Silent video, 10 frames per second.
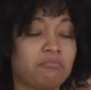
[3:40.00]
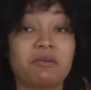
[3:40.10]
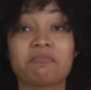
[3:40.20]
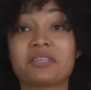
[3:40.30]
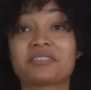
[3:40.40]

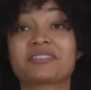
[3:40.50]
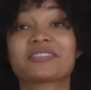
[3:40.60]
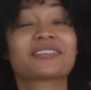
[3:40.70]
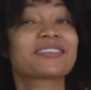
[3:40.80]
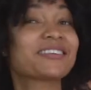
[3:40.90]

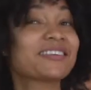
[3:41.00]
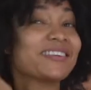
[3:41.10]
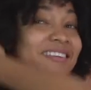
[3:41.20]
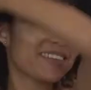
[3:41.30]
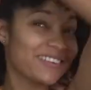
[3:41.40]
mist
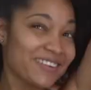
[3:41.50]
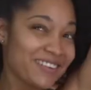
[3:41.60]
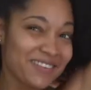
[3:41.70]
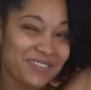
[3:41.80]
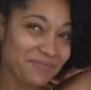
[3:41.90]

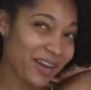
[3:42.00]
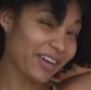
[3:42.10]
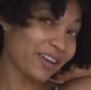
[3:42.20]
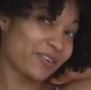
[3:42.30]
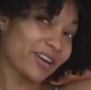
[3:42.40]
my
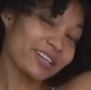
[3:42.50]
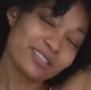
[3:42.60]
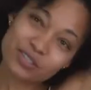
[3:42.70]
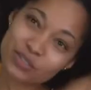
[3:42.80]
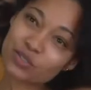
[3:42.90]
hair, right?
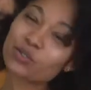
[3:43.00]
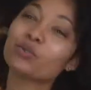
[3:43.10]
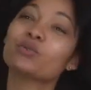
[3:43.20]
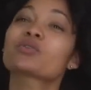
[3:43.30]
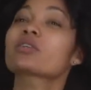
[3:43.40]
Just to
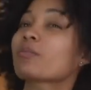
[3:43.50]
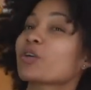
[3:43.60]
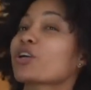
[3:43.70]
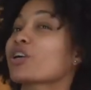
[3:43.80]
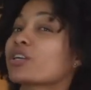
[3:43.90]
loosen up the
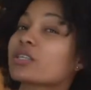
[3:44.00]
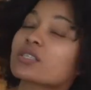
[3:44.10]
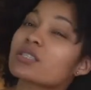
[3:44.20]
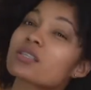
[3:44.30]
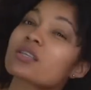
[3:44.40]
curls.